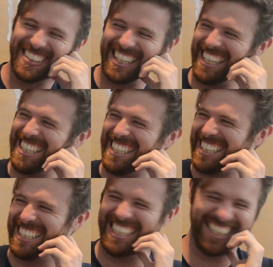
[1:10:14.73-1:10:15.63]
but.
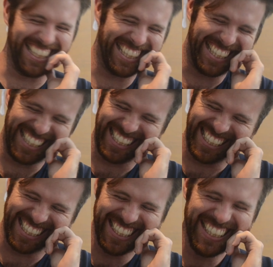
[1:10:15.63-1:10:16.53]
Uh,
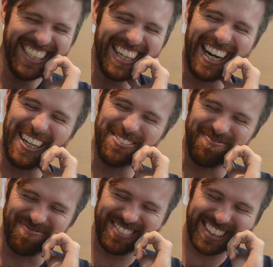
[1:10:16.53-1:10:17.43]

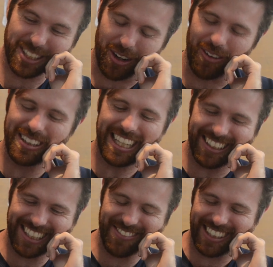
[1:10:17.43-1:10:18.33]
um, so
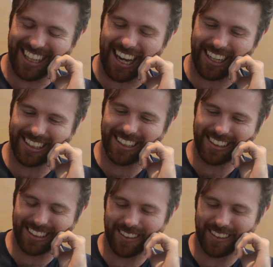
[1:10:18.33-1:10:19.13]
le leaving that,